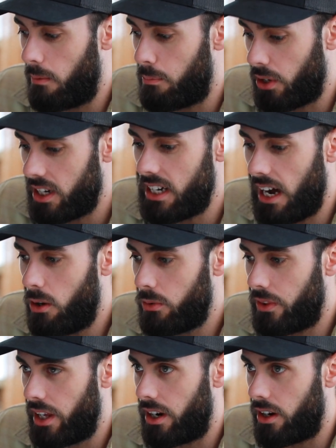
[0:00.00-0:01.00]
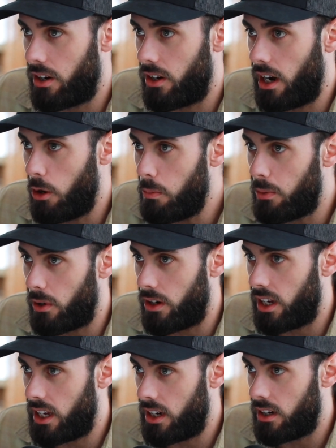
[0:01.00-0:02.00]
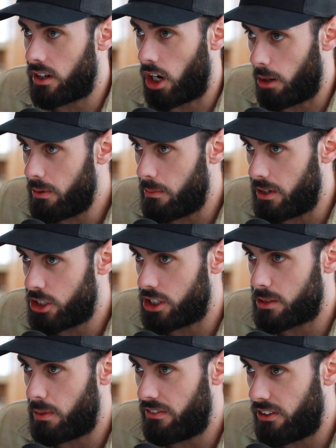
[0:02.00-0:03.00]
bring down their output in carbon emissions by